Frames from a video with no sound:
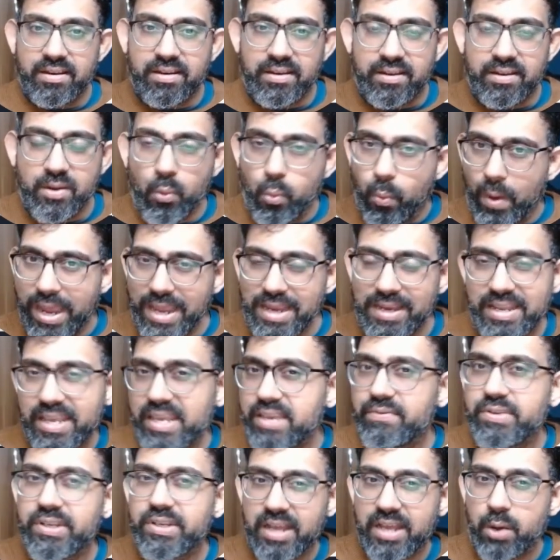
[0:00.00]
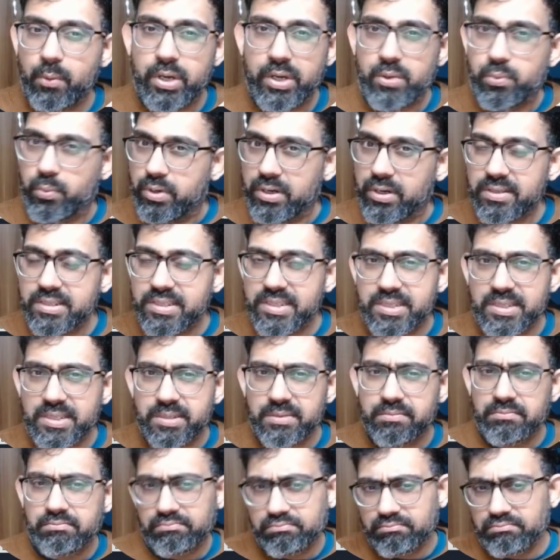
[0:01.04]
Now while even now it works
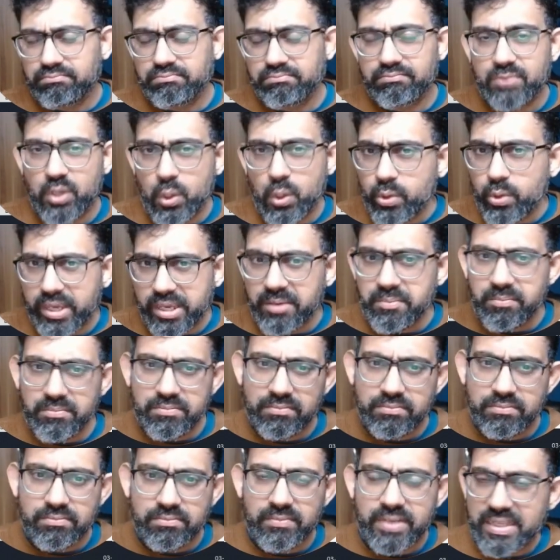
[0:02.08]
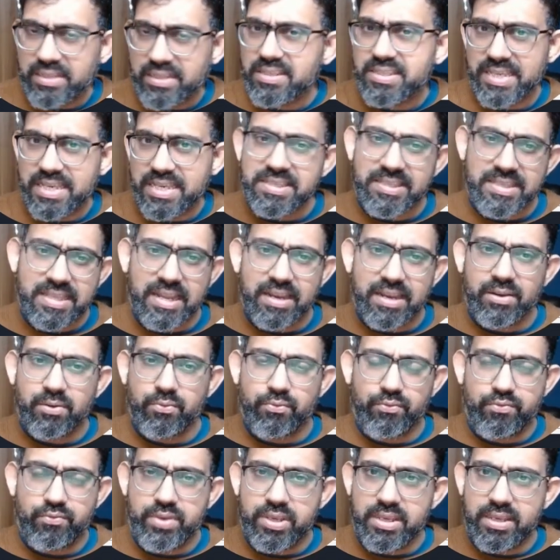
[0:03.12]
okay, in the sense that
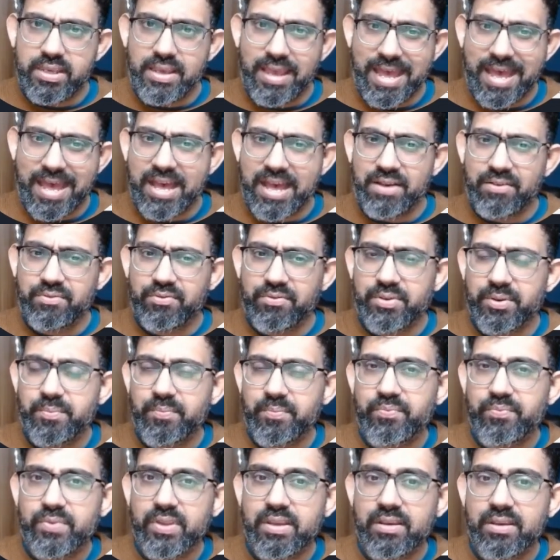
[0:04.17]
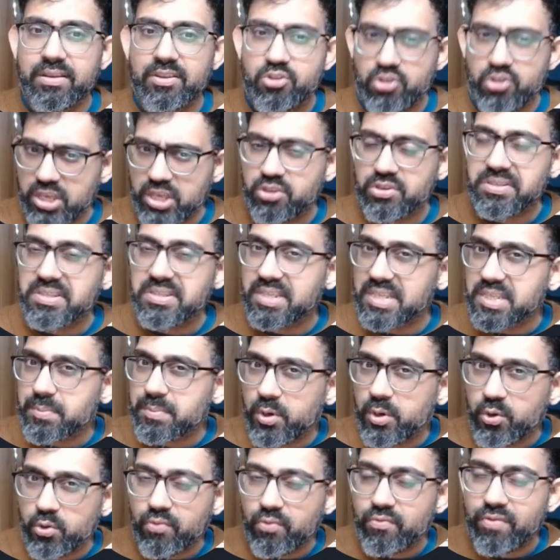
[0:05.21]
we have changes
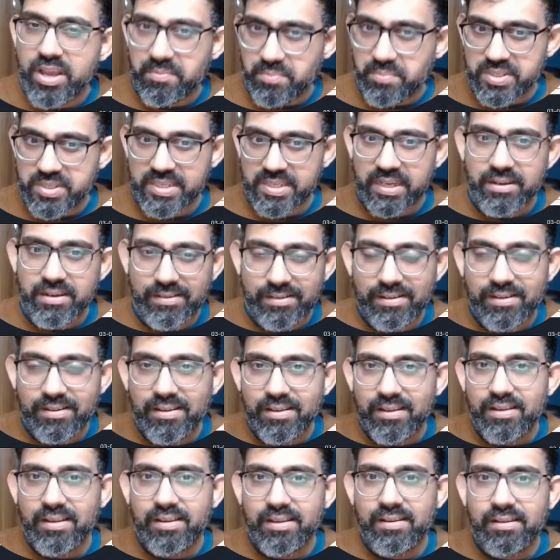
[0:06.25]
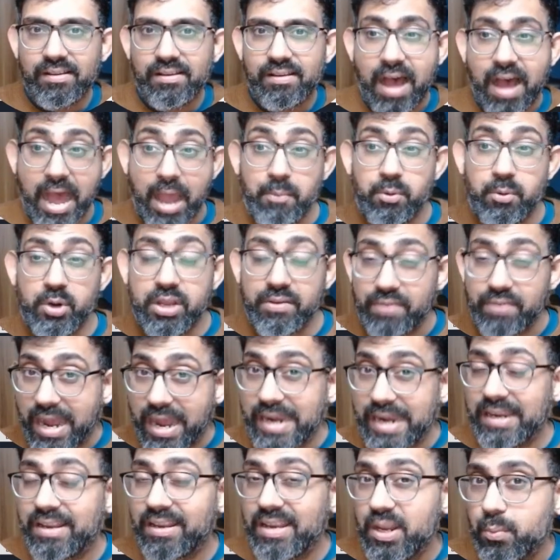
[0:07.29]
6.25%, I would have
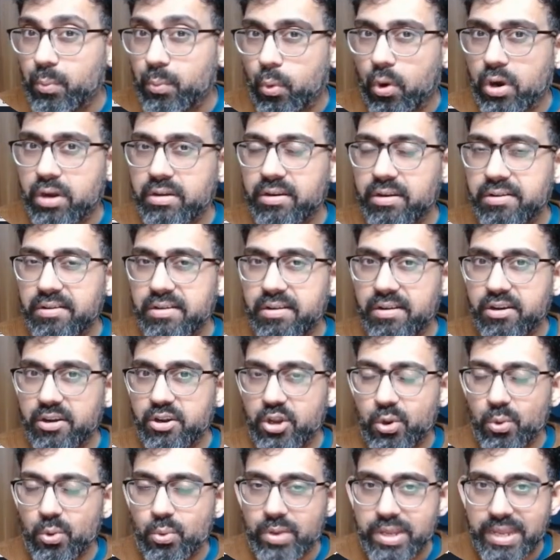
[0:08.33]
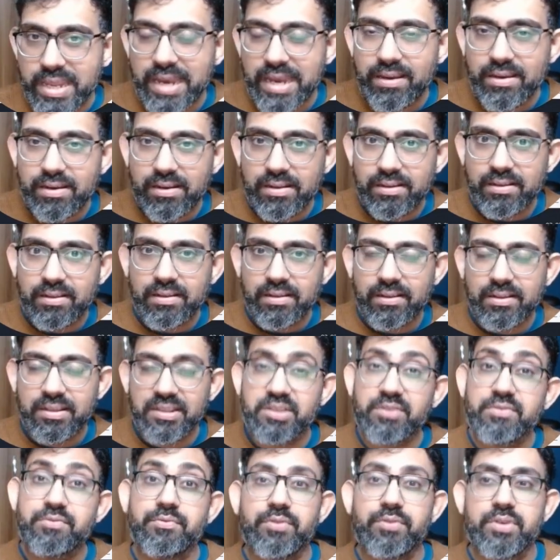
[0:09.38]
ideally wanted to get the
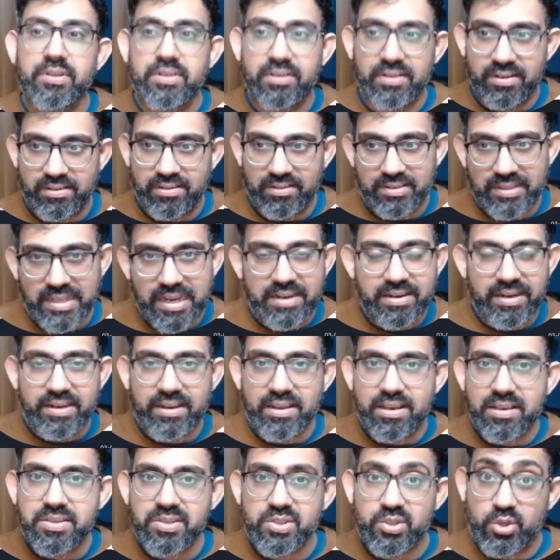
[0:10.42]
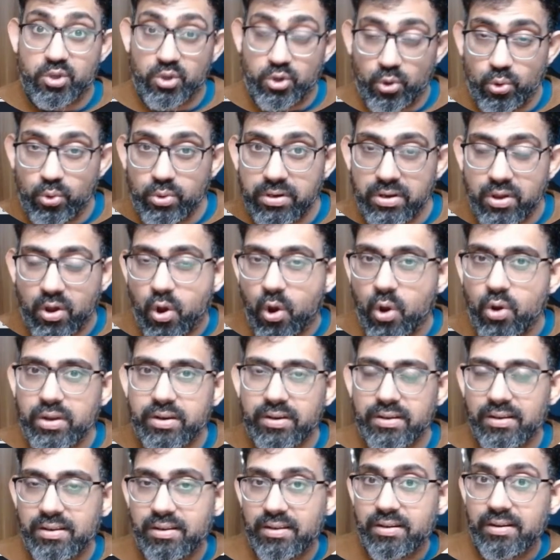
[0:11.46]
word that it has grown or
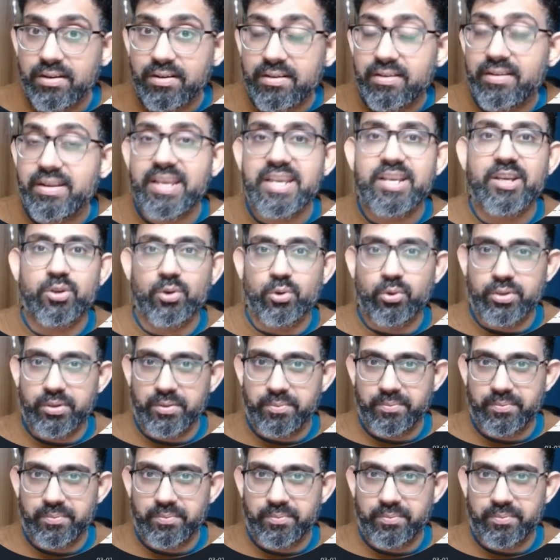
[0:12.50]
degrown.